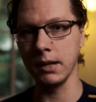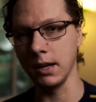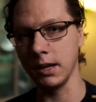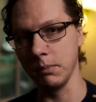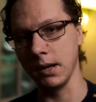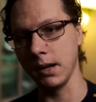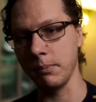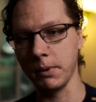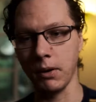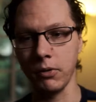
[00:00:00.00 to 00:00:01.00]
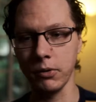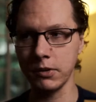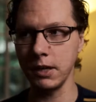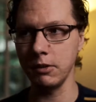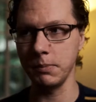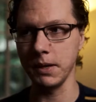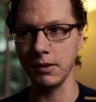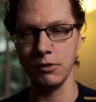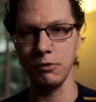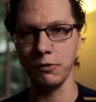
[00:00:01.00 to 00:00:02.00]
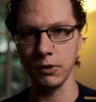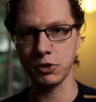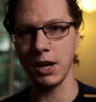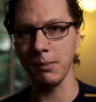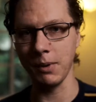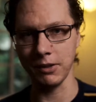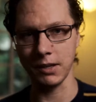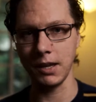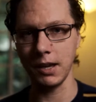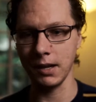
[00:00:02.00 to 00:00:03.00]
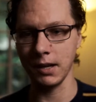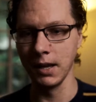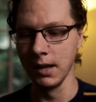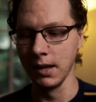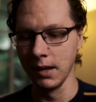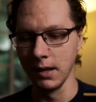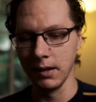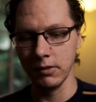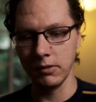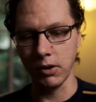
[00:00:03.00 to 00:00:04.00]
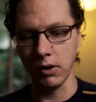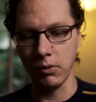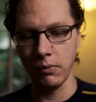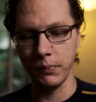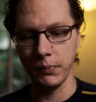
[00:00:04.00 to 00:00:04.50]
and getting beat up and all those things because you feel shame as a kid. So,